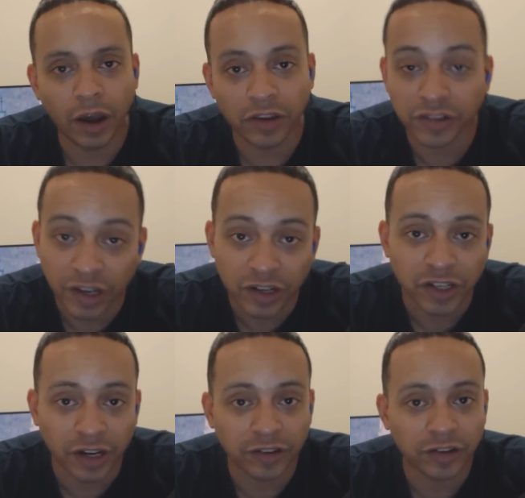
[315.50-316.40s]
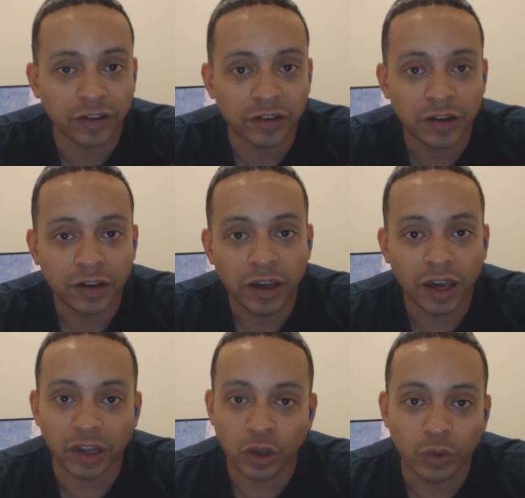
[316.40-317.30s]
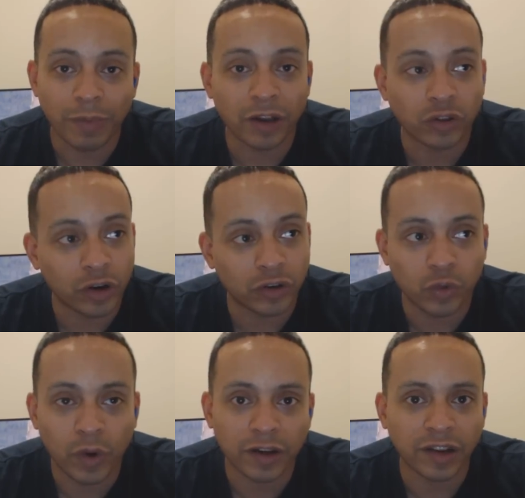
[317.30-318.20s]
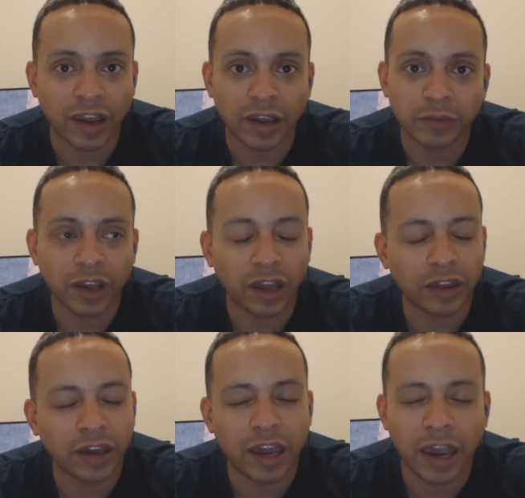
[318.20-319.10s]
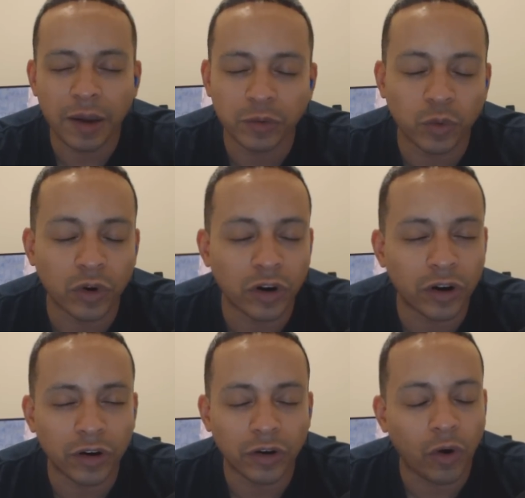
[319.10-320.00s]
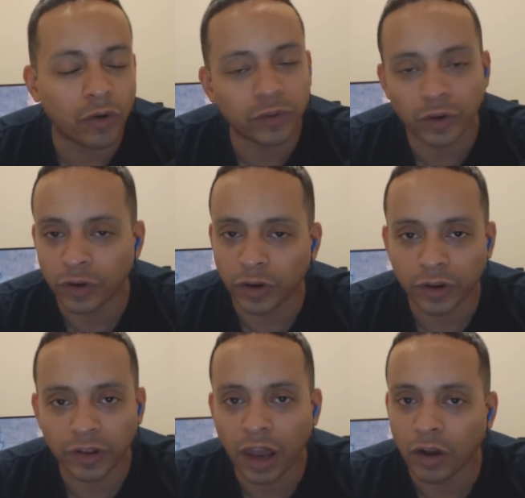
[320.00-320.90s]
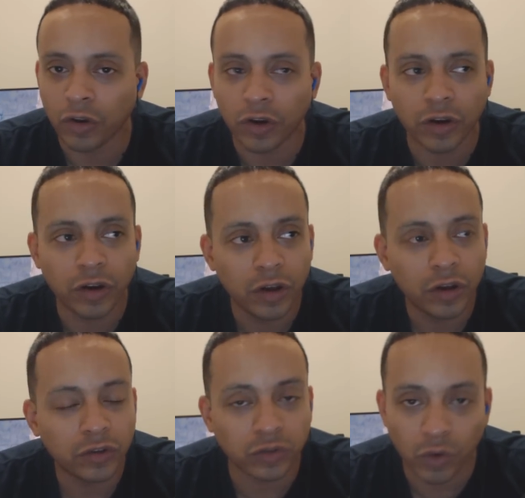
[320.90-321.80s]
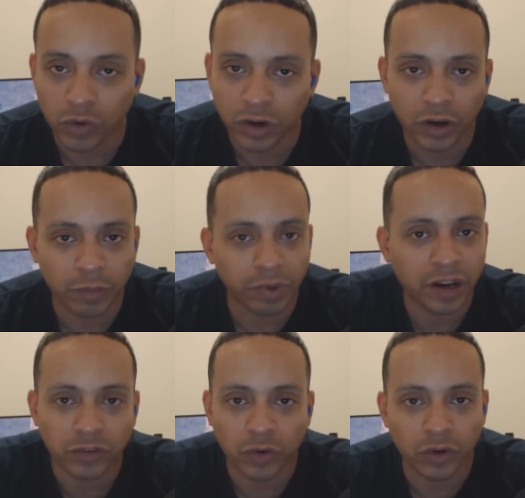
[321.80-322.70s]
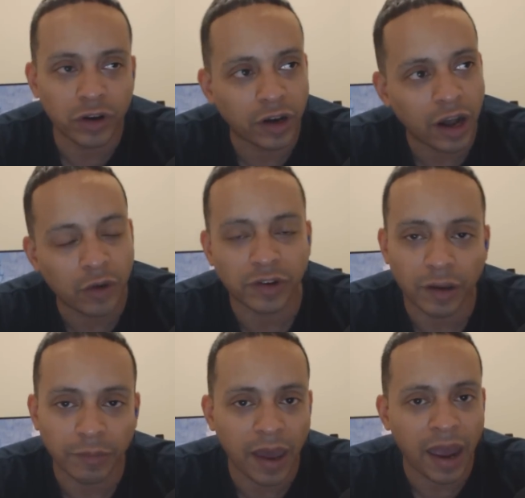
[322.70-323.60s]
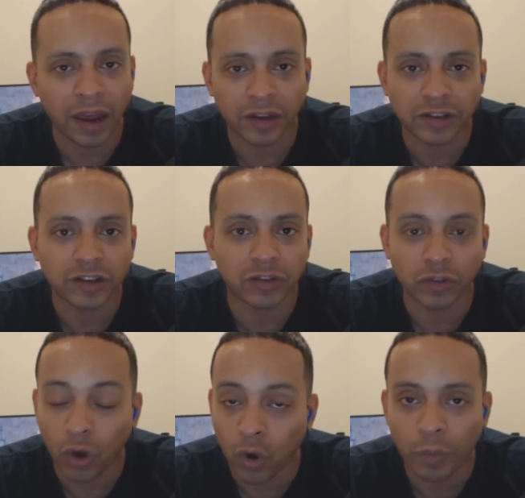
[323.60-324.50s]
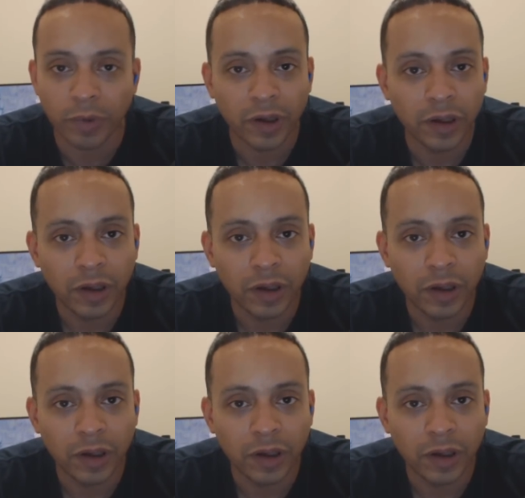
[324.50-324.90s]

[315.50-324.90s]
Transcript: on your Sega Genesis, and then you would buy 32x games, and the games were off the hook. They look so good, play so good, and I was like, man, this is dope.